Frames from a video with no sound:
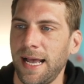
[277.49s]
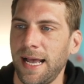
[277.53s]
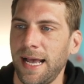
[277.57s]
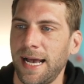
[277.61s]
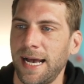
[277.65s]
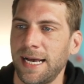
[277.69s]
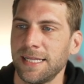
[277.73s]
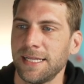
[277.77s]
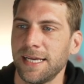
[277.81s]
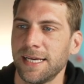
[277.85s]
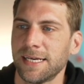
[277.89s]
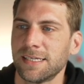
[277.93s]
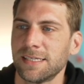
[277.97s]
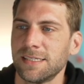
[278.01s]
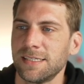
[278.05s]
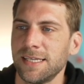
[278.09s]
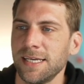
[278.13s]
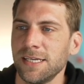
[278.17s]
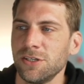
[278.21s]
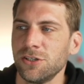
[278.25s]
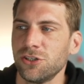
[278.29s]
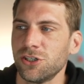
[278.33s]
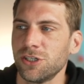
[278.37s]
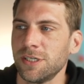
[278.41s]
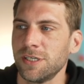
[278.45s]
add
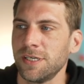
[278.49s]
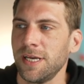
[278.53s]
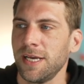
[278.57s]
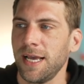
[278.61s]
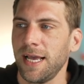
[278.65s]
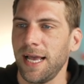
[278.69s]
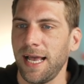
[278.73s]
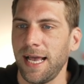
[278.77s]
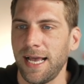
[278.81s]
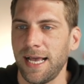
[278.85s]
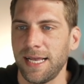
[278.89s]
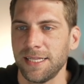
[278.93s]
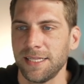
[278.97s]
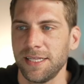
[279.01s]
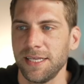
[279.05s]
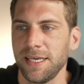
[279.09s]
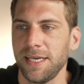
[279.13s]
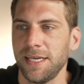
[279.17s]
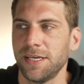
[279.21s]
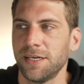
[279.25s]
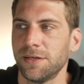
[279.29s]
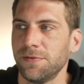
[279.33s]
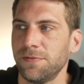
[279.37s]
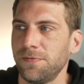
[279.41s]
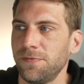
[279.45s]
extension and
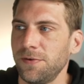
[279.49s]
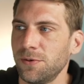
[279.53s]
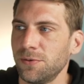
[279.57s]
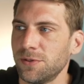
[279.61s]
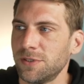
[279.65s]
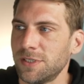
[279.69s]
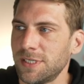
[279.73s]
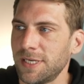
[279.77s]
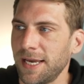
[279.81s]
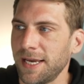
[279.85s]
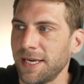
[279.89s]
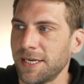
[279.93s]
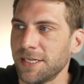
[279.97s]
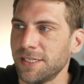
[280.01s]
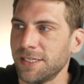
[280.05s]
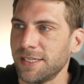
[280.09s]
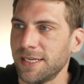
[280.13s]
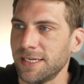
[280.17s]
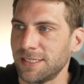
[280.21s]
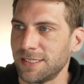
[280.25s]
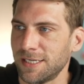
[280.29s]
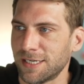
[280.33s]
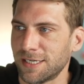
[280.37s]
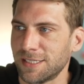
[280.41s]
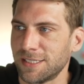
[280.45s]
in a few seconds
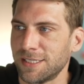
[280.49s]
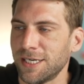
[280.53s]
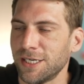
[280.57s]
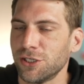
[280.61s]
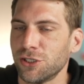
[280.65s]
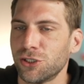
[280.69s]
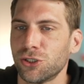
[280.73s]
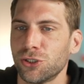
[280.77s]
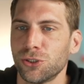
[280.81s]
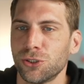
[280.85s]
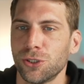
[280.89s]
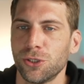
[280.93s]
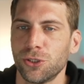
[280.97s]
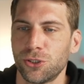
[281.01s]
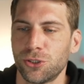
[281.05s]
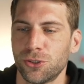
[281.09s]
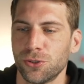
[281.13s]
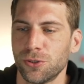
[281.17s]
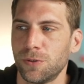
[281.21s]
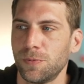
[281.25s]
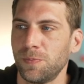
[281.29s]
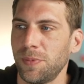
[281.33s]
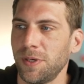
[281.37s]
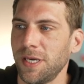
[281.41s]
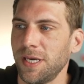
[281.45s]
this extension
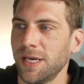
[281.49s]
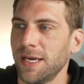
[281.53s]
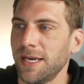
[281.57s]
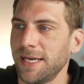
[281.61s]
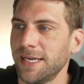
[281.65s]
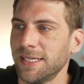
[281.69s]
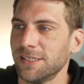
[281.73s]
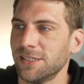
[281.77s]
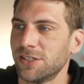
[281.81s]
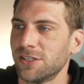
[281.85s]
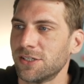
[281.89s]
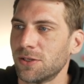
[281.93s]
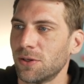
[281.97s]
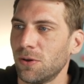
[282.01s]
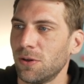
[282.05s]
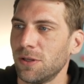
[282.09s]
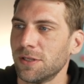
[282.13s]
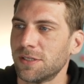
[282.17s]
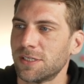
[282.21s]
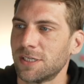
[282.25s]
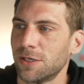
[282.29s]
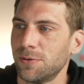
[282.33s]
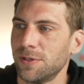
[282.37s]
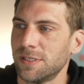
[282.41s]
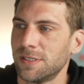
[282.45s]
should be
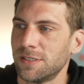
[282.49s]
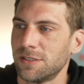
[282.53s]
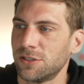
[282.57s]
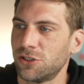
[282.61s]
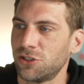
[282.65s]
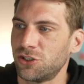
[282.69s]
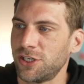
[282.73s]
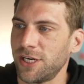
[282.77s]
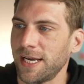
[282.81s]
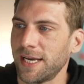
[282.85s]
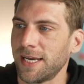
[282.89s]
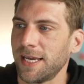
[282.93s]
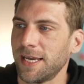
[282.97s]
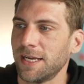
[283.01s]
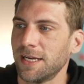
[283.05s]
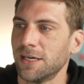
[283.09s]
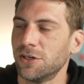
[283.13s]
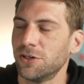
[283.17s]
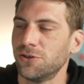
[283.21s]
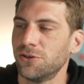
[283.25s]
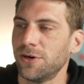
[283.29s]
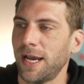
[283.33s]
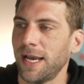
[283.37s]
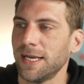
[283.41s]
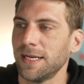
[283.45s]
installed so it's
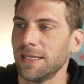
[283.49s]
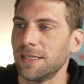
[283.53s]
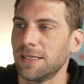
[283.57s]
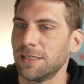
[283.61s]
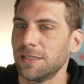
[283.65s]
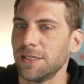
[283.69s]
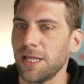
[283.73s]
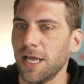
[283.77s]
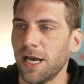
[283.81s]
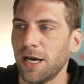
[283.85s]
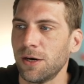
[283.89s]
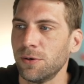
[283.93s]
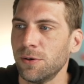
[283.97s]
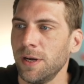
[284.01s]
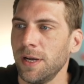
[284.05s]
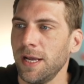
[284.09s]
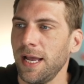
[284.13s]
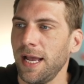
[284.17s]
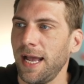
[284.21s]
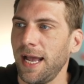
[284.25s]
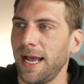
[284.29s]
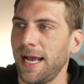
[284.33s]
checking right now